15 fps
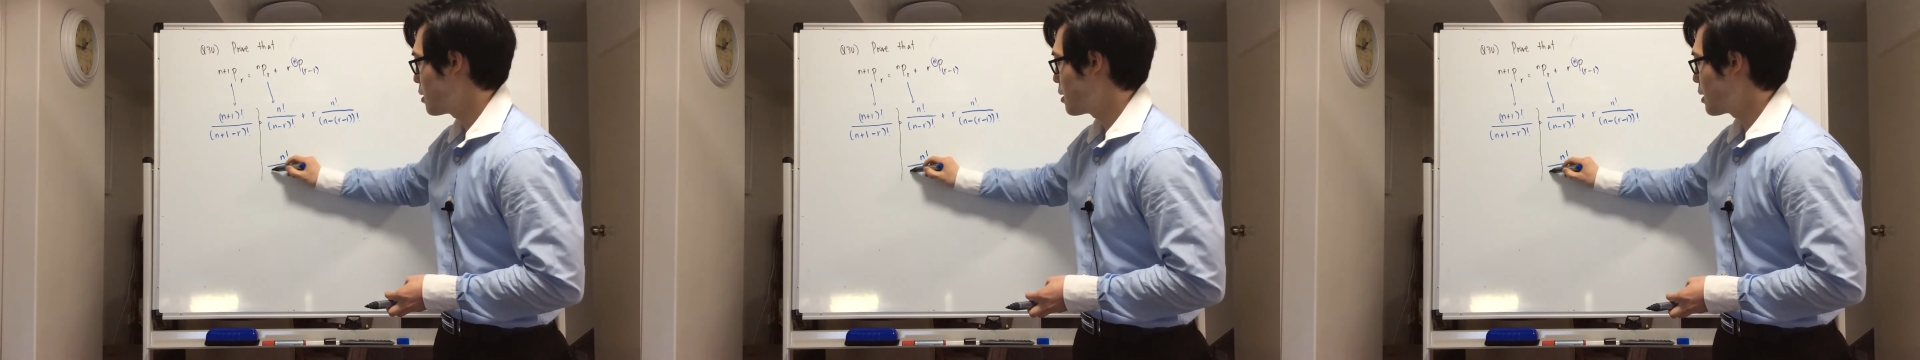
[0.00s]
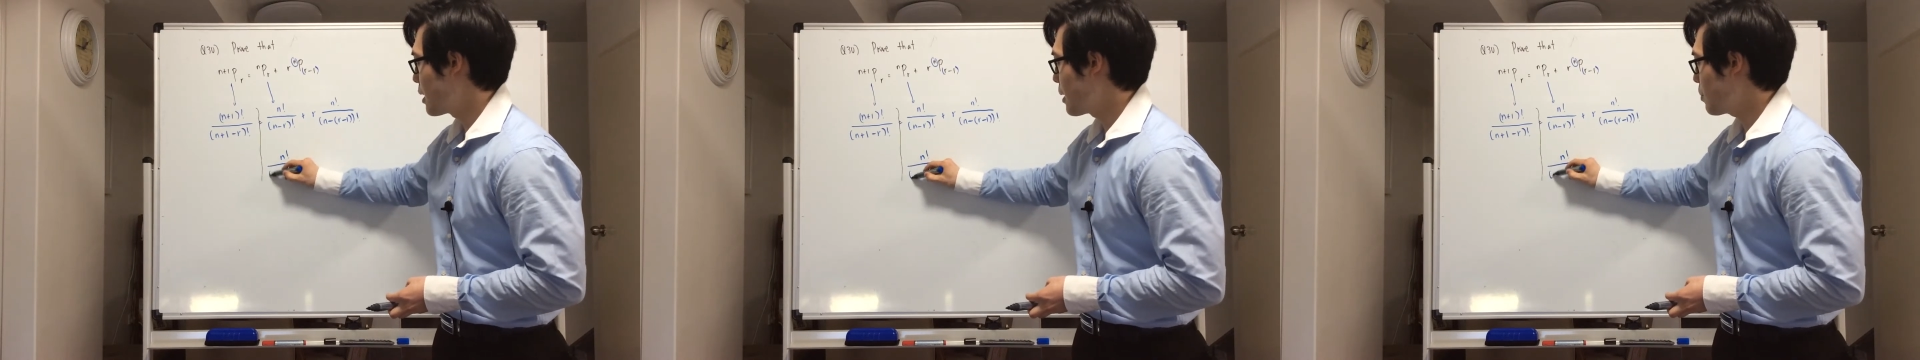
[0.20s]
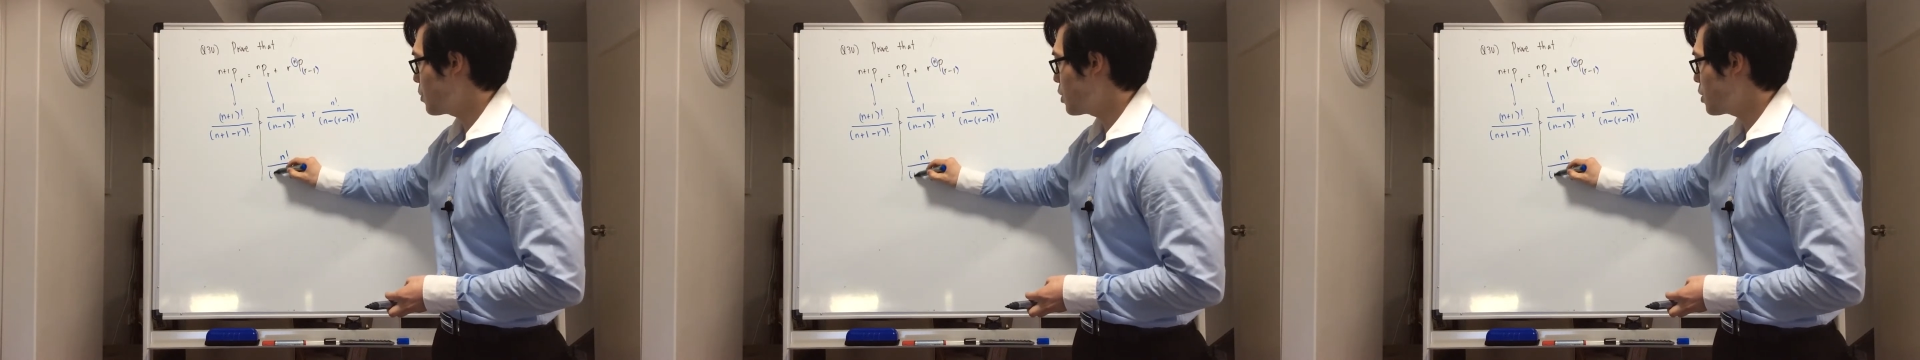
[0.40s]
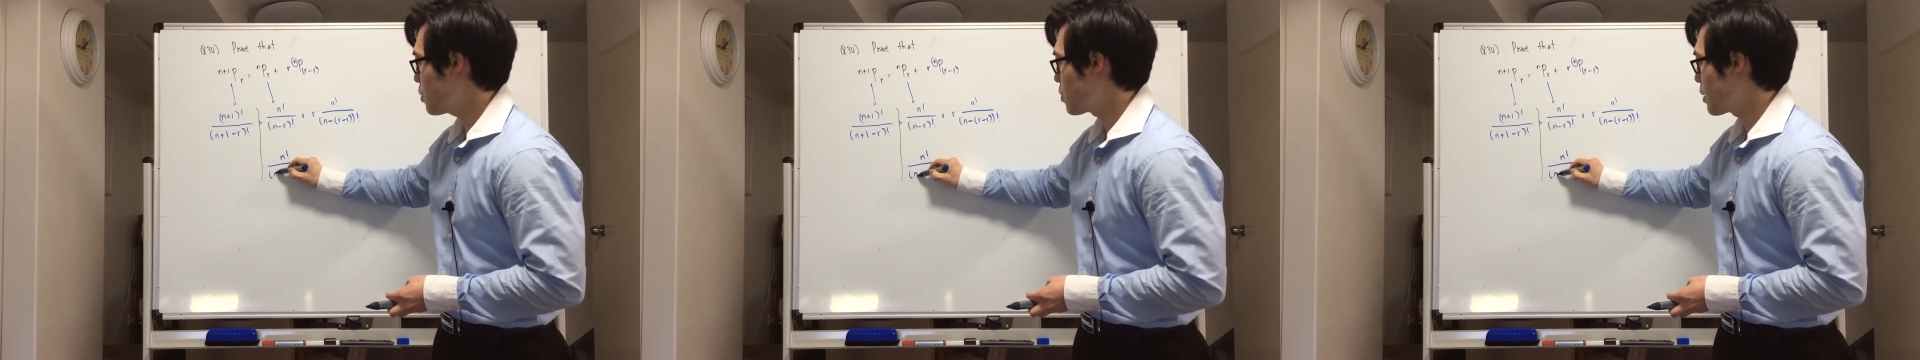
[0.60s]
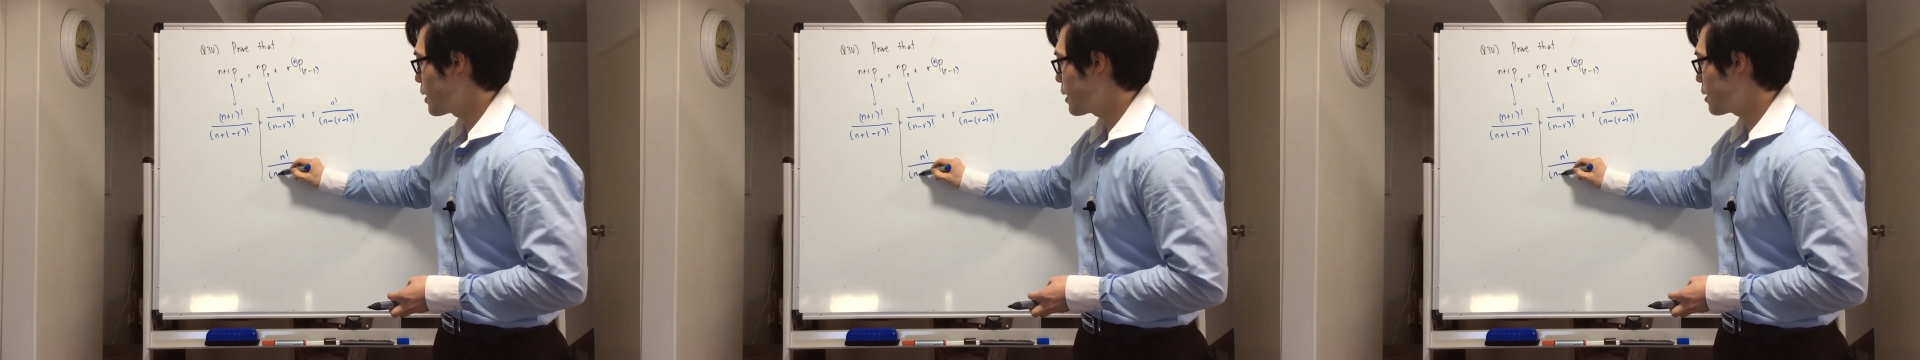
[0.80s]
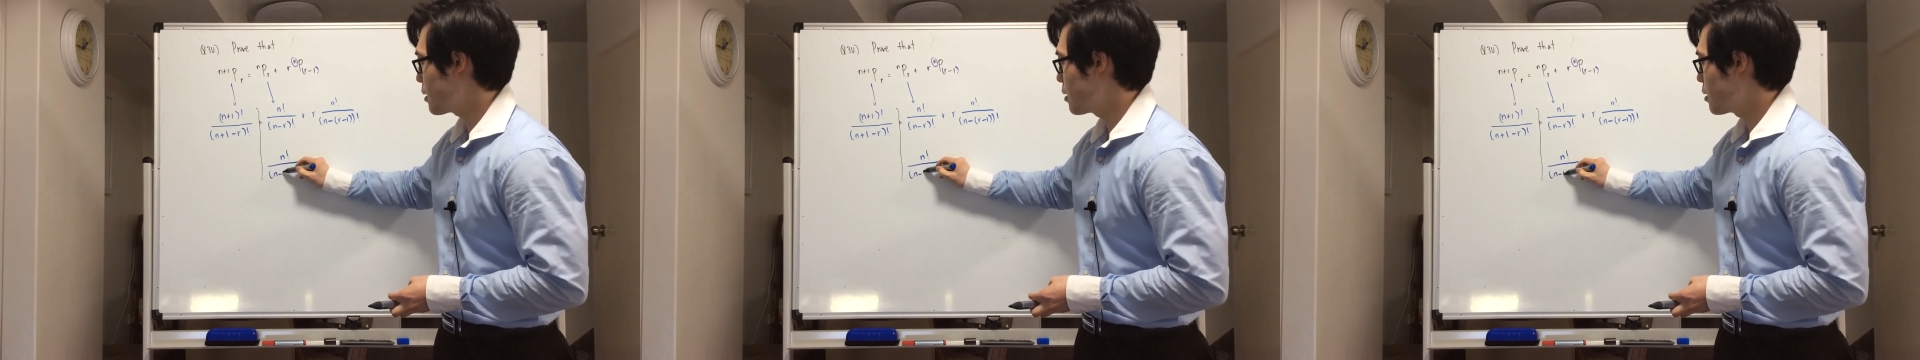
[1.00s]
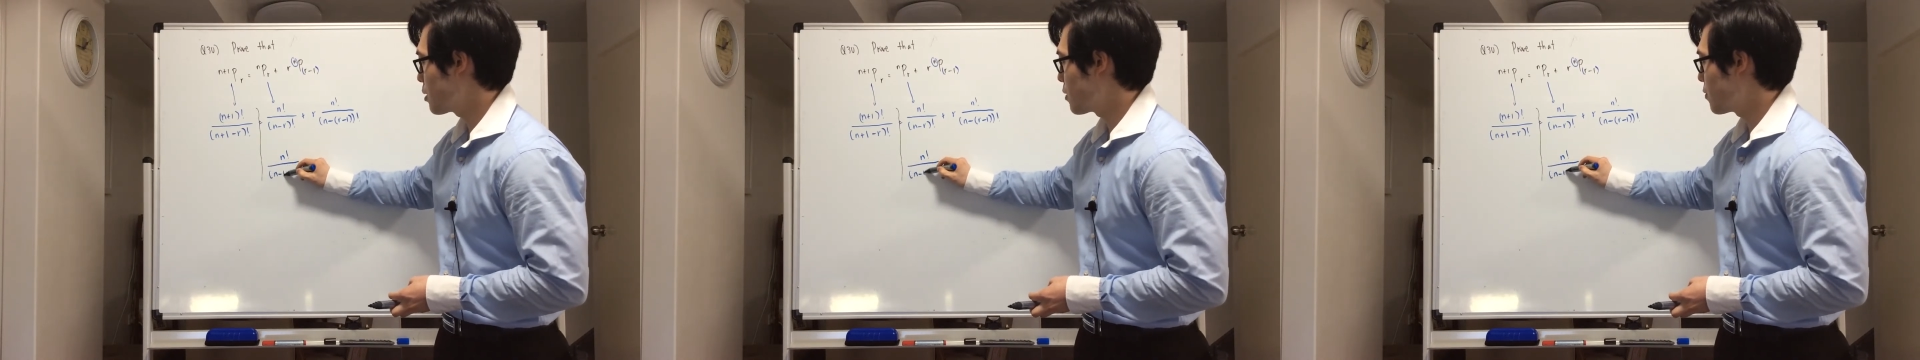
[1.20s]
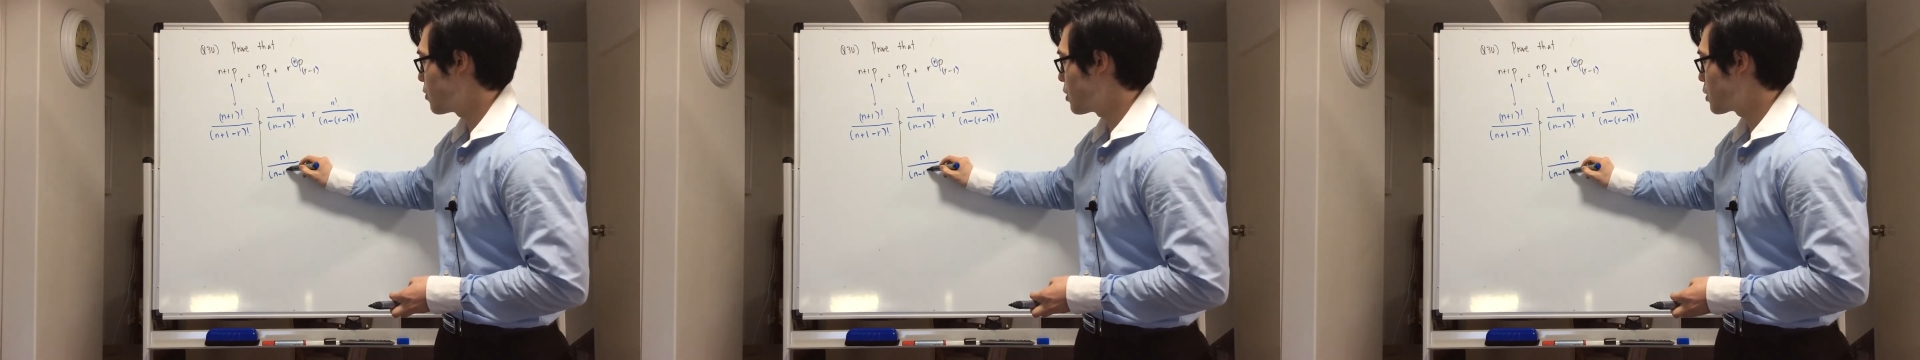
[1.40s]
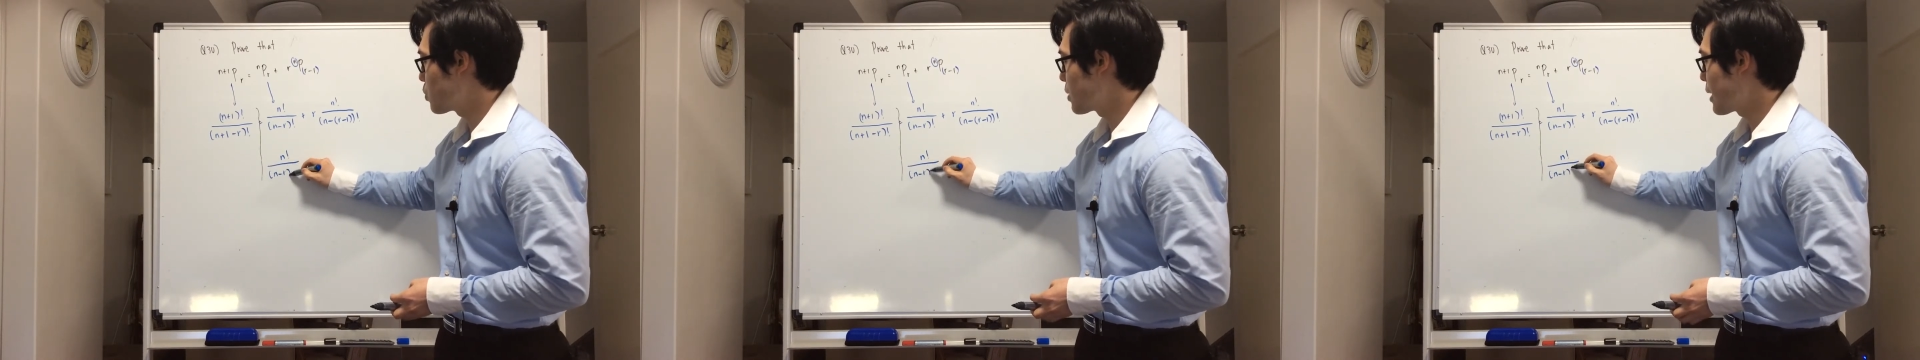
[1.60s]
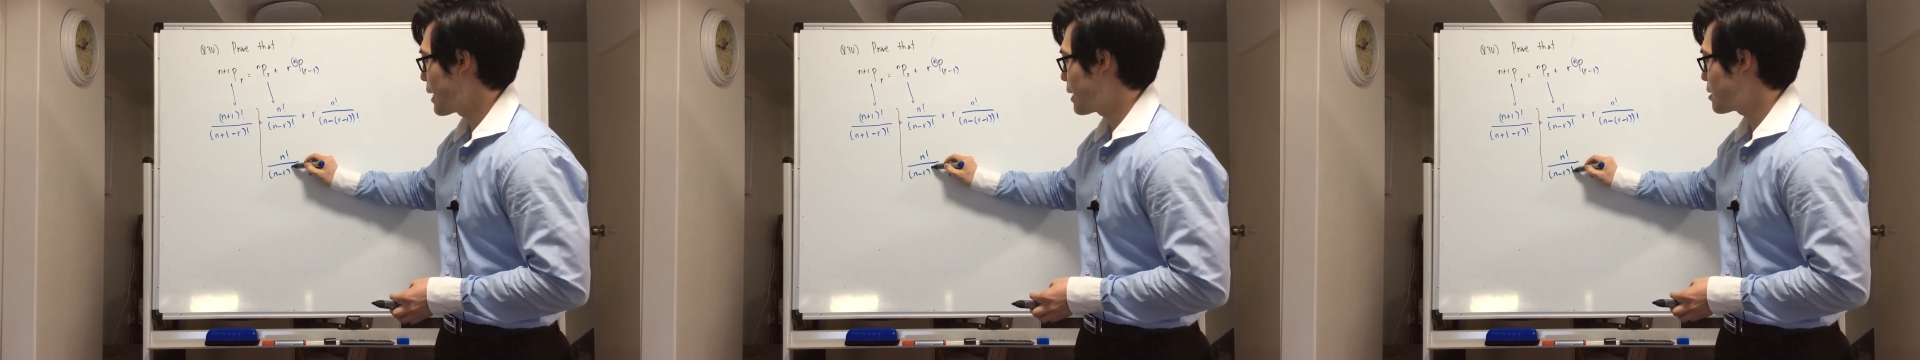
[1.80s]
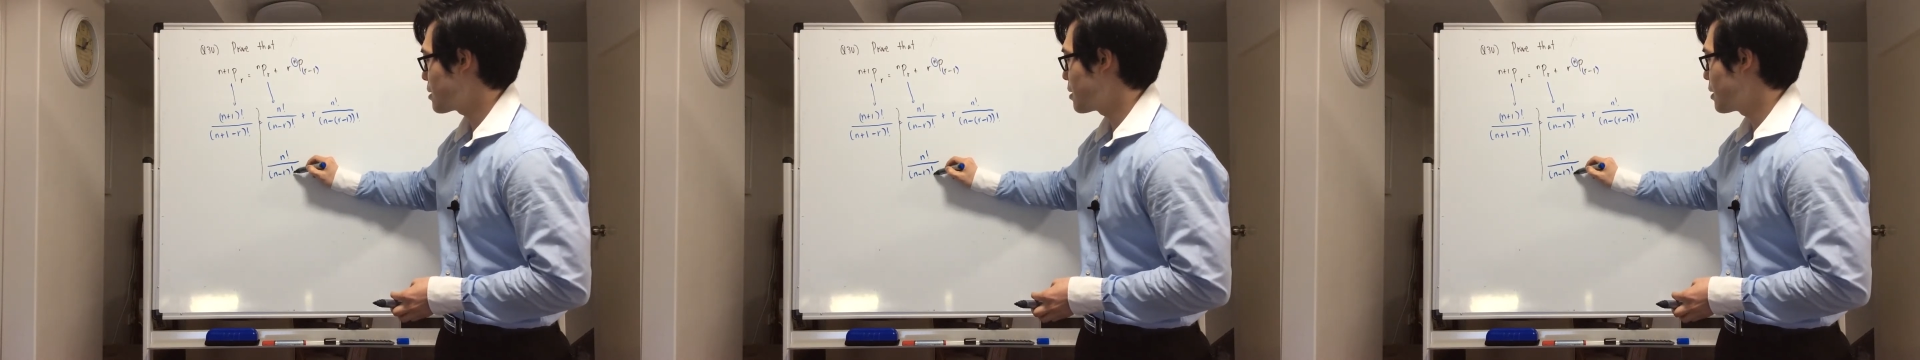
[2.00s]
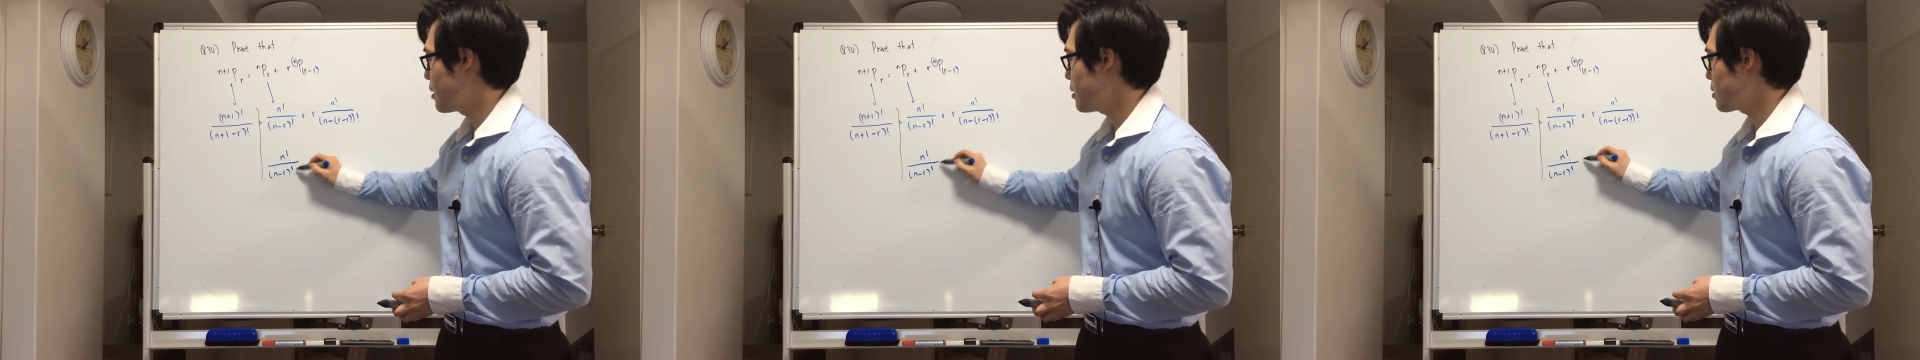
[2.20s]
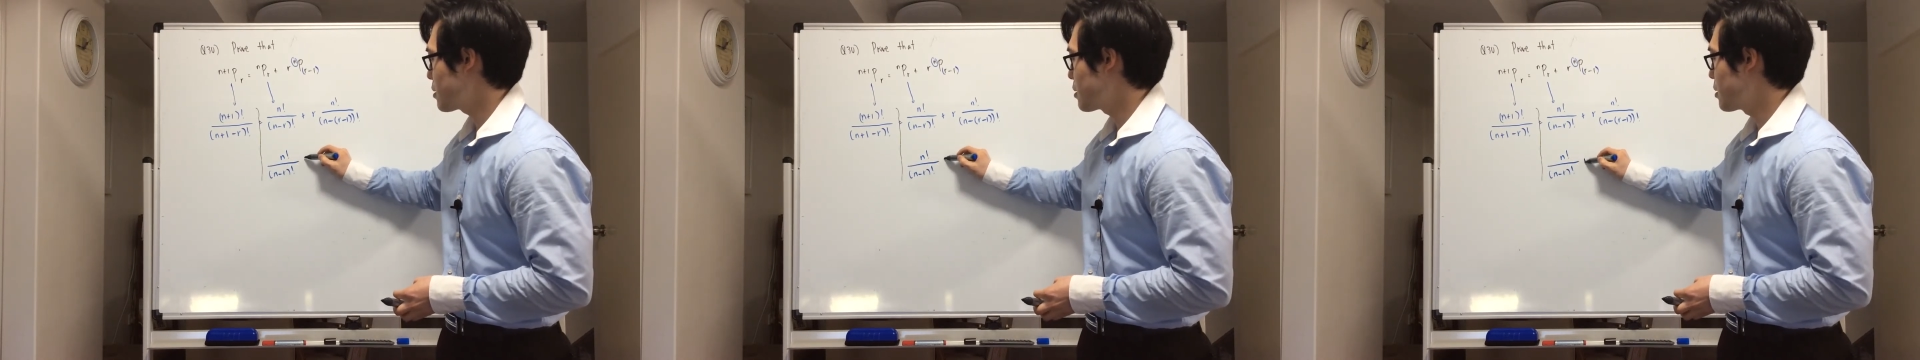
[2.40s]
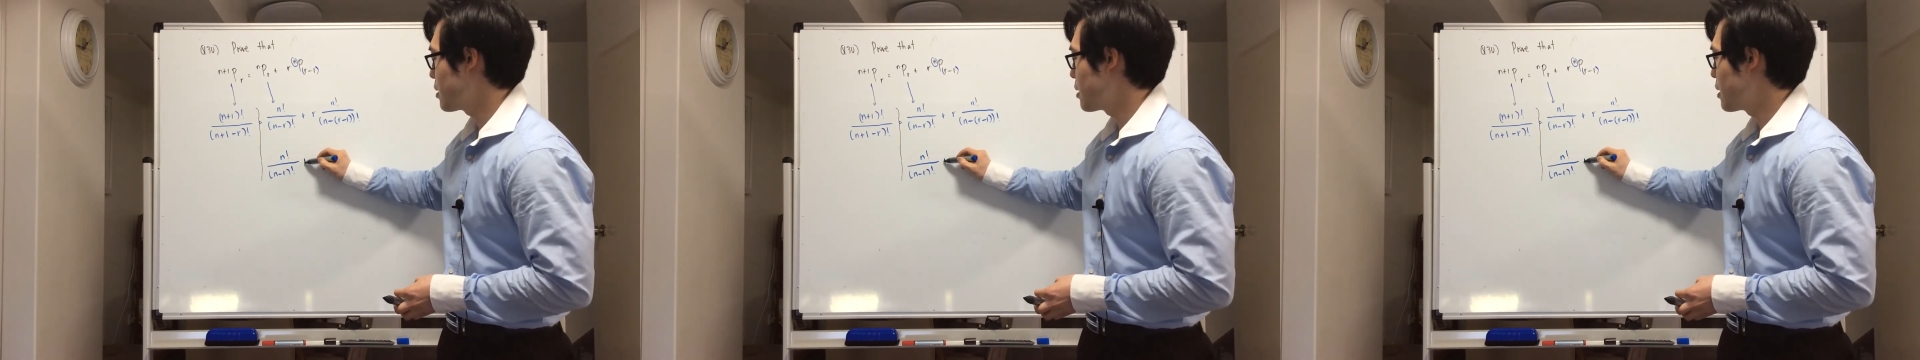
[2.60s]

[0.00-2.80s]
I'm going to write the first one as it is,